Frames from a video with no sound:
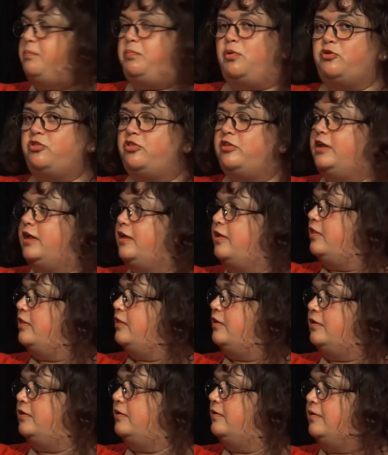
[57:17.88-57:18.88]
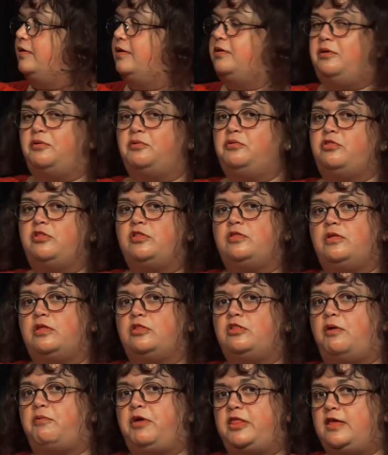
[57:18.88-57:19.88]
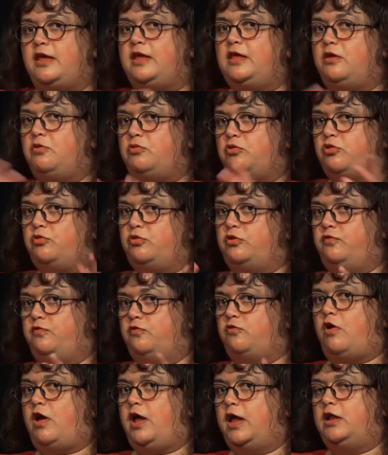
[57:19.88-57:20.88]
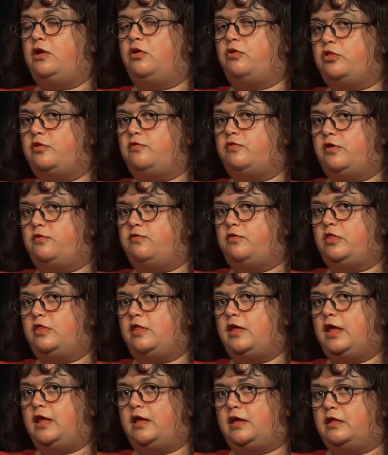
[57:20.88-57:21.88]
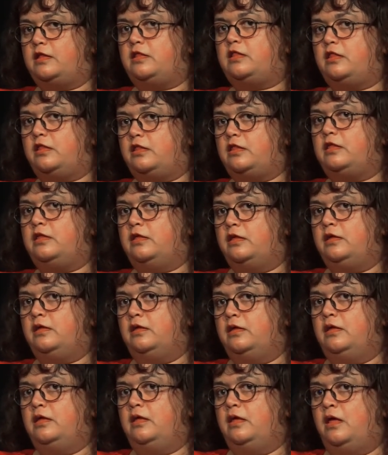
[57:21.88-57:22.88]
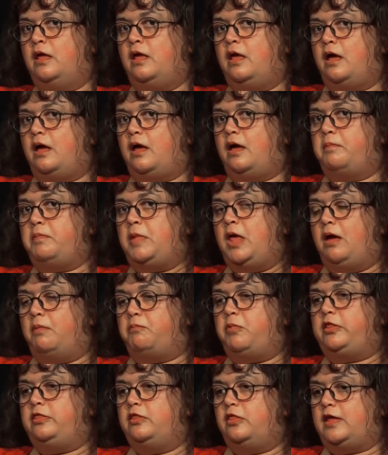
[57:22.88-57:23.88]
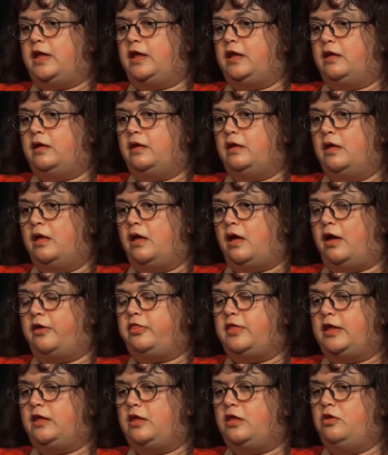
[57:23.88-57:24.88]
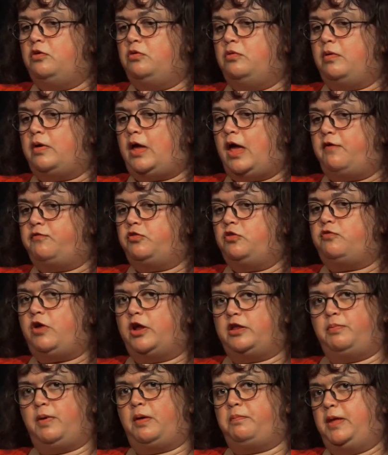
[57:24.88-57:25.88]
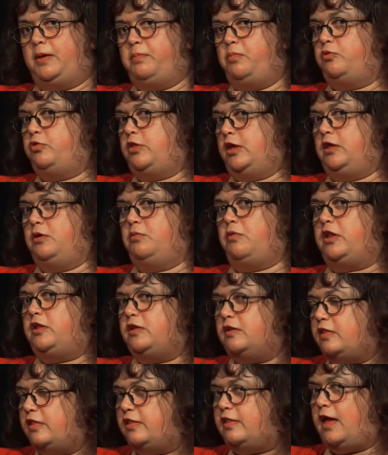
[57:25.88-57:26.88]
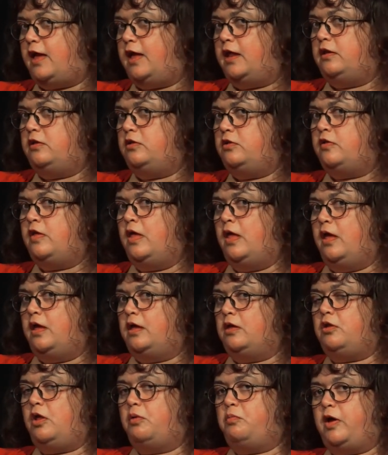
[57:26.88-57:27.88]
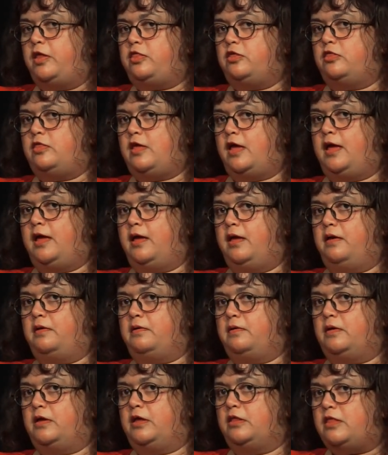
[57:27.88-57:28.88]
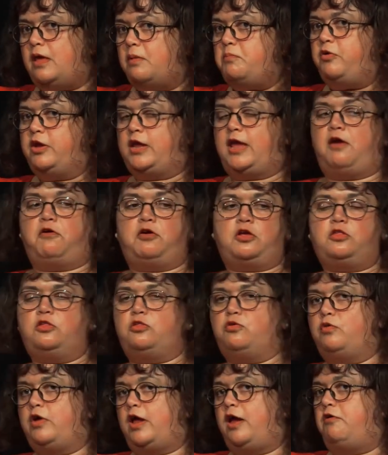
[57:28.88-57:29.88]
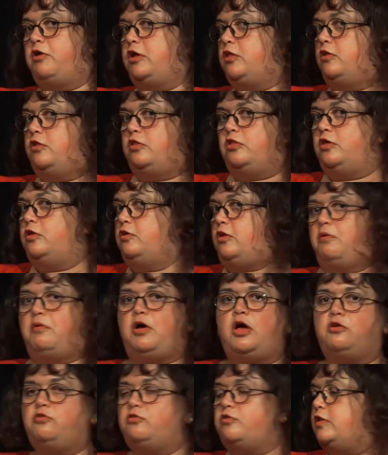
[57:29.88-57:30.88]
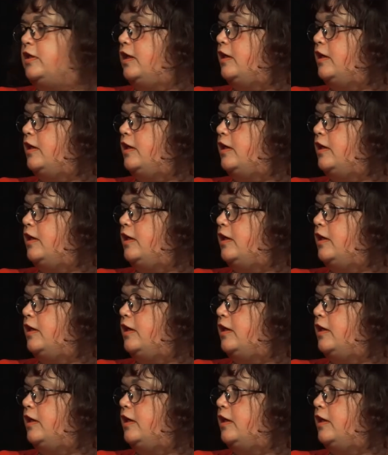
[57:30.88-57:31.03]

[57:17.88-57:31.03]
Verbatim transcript: a botanist and, you know, so I think you are sort of trying lots of different things. Um, one thing, I think you have to write about people that you understand, you know, whether they're contemporary characters or characters, you know, 100